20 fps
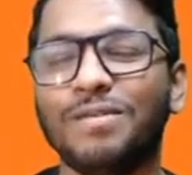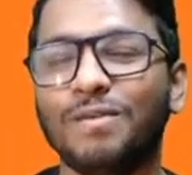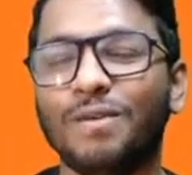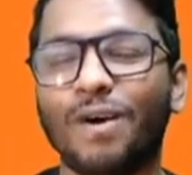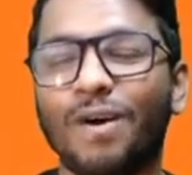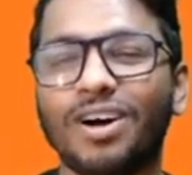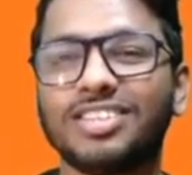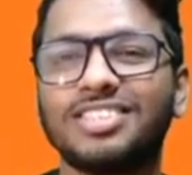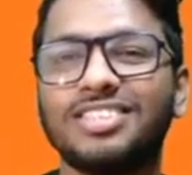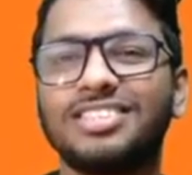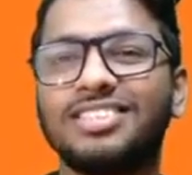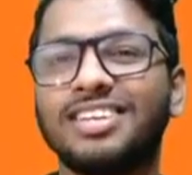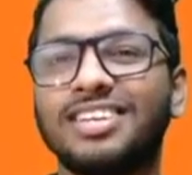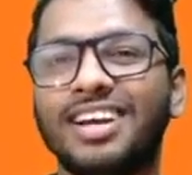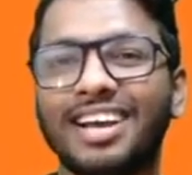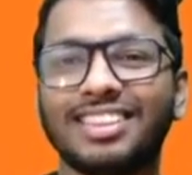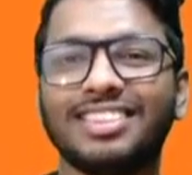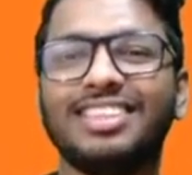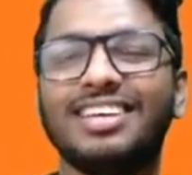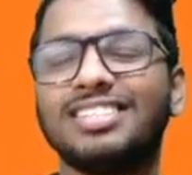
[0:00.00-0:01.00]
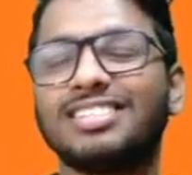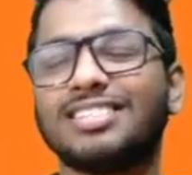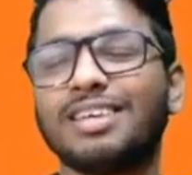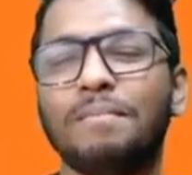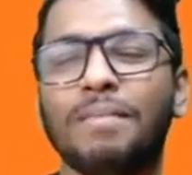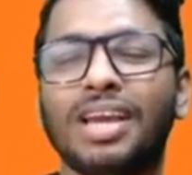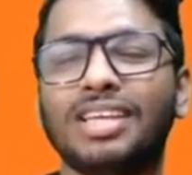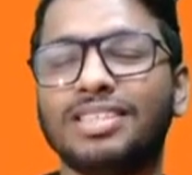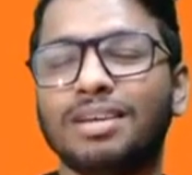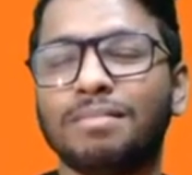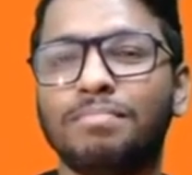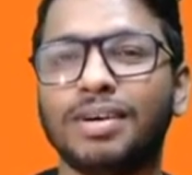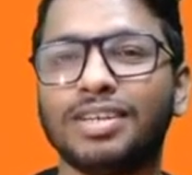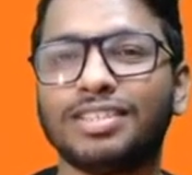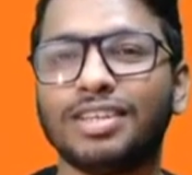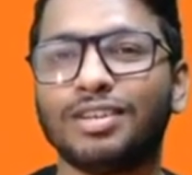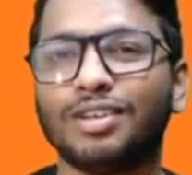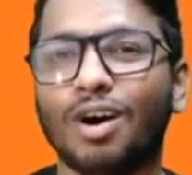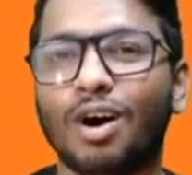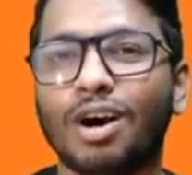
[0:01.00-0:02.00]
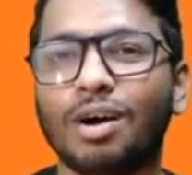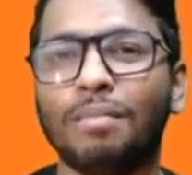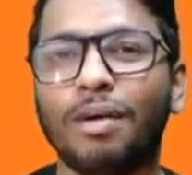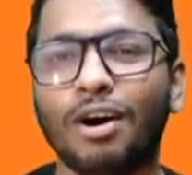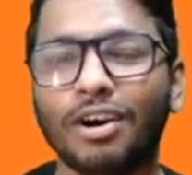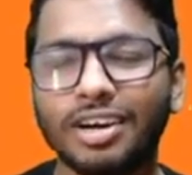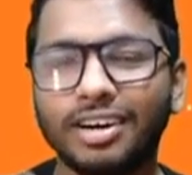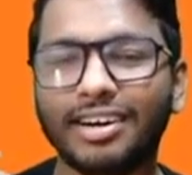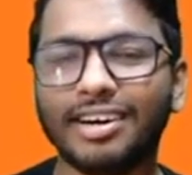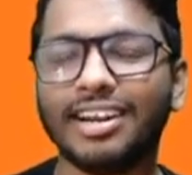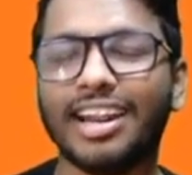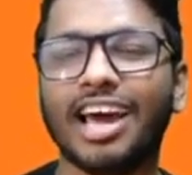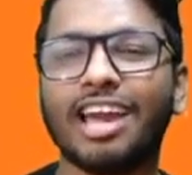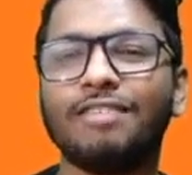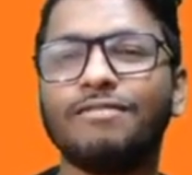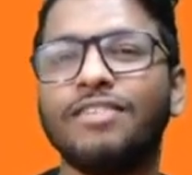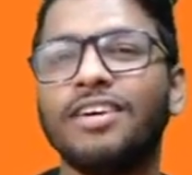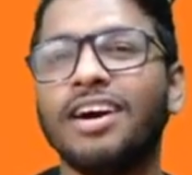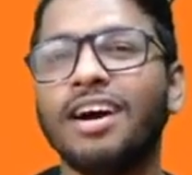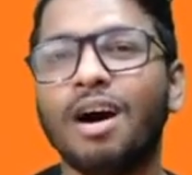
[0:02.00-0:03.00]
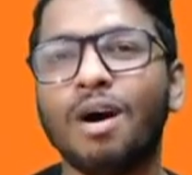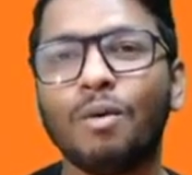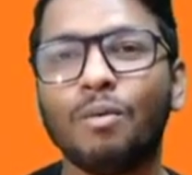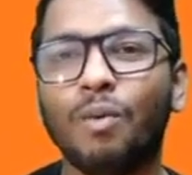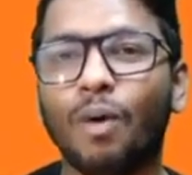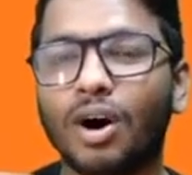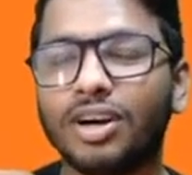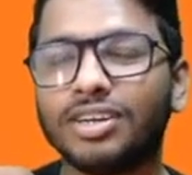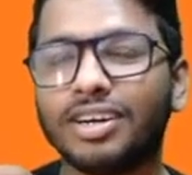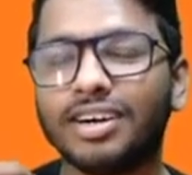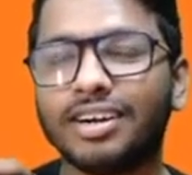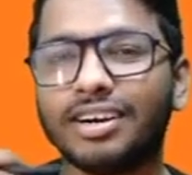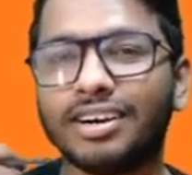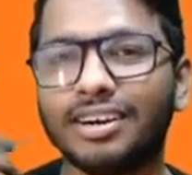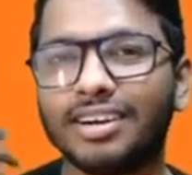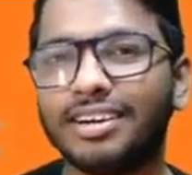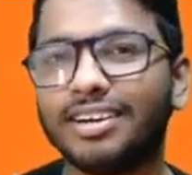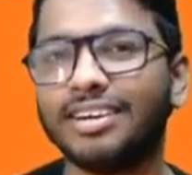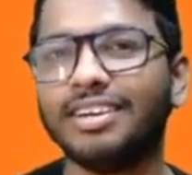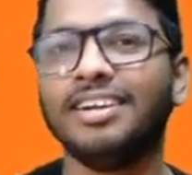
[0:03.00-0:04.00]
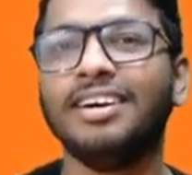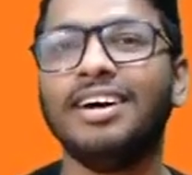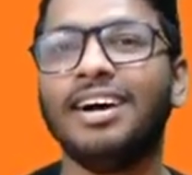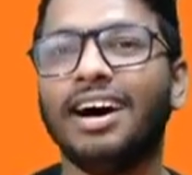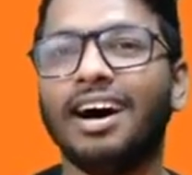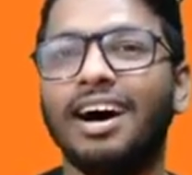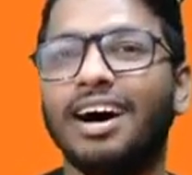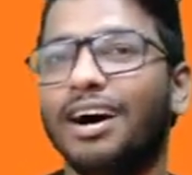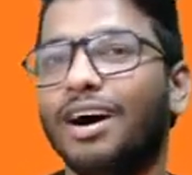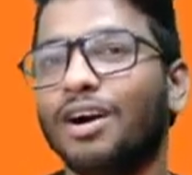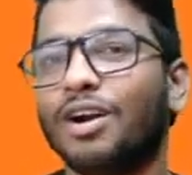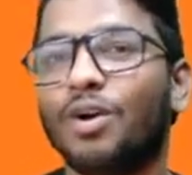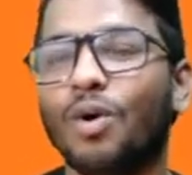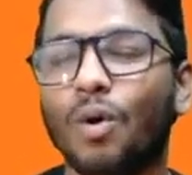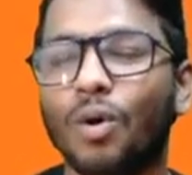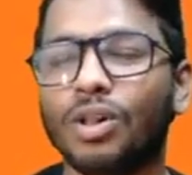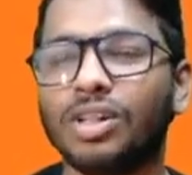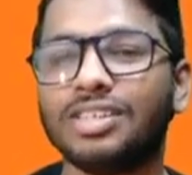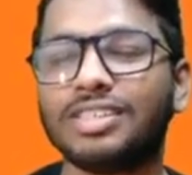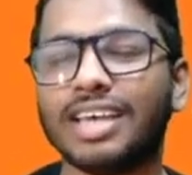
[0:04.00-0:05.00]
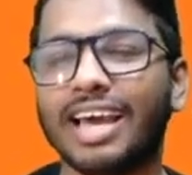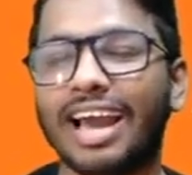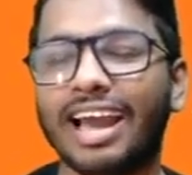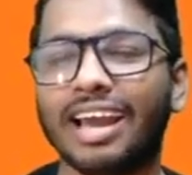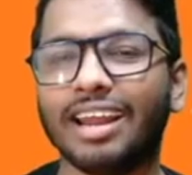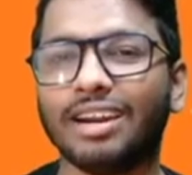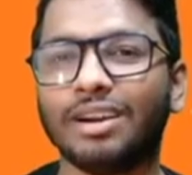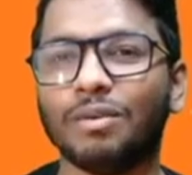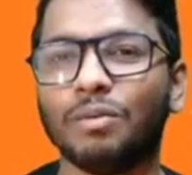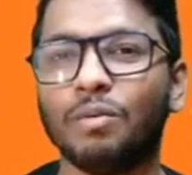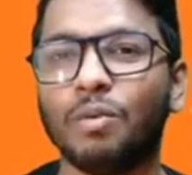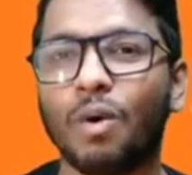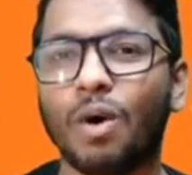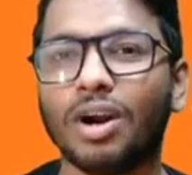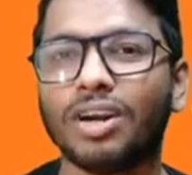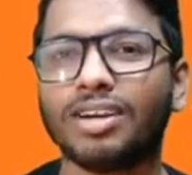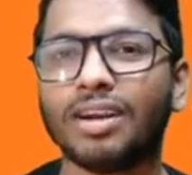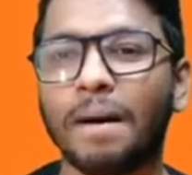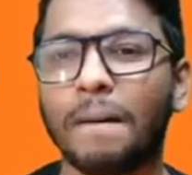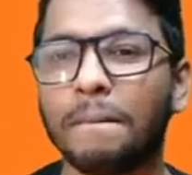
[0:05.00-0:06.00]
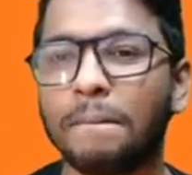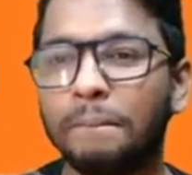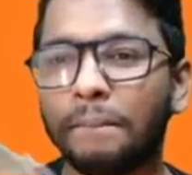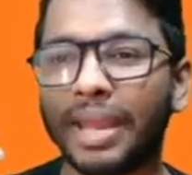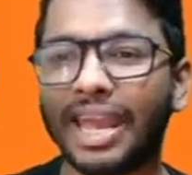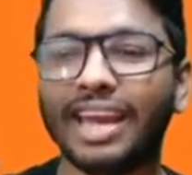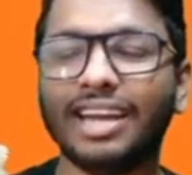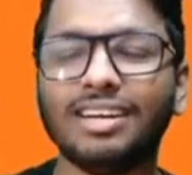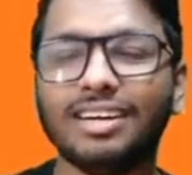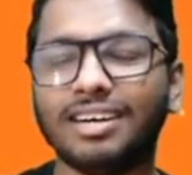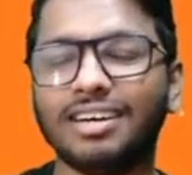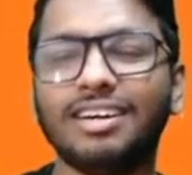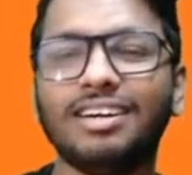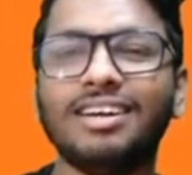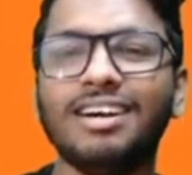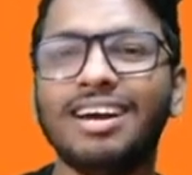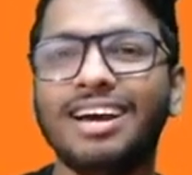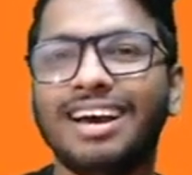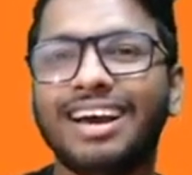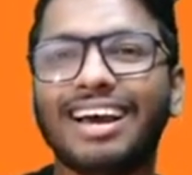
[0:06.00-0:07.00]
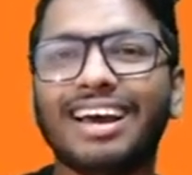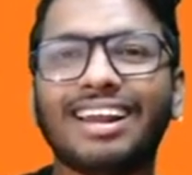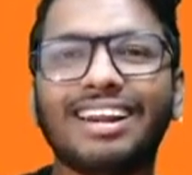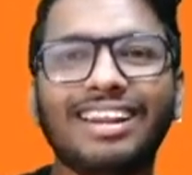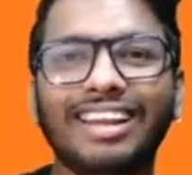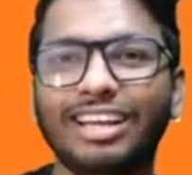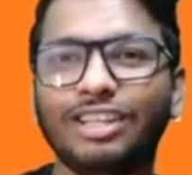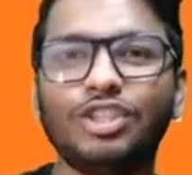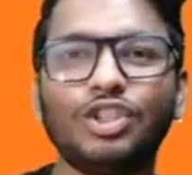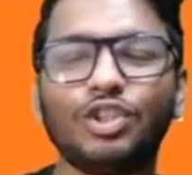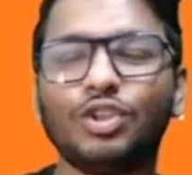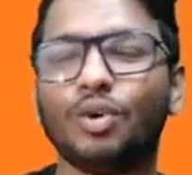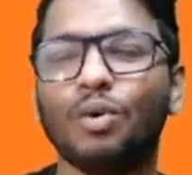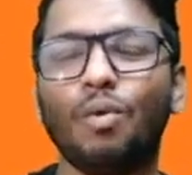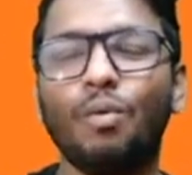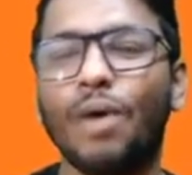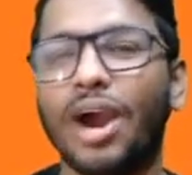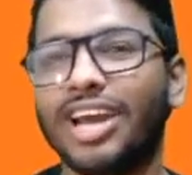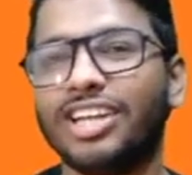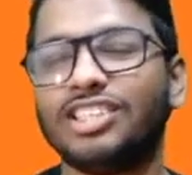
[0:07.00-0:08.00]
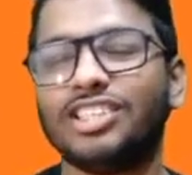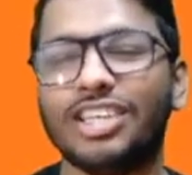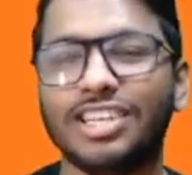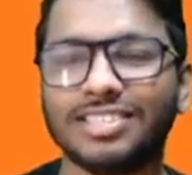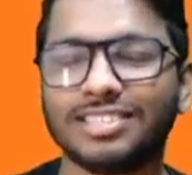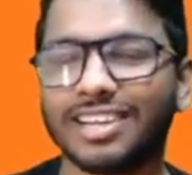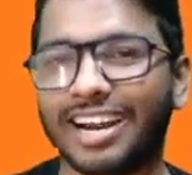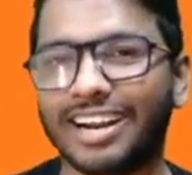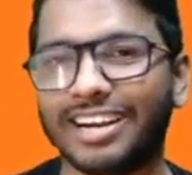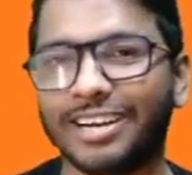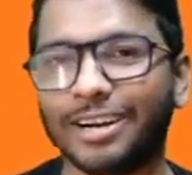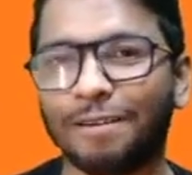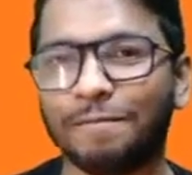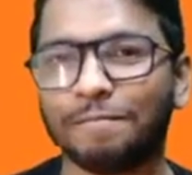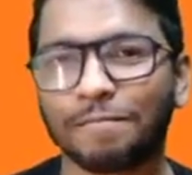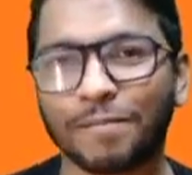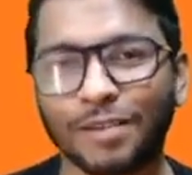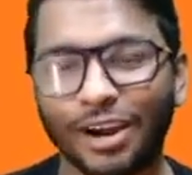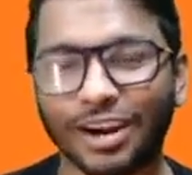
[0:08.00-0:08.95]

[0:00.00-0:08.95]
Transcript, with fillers: watch this amazing person talk about her life, what are her goals, and what made her reach to where she is right now.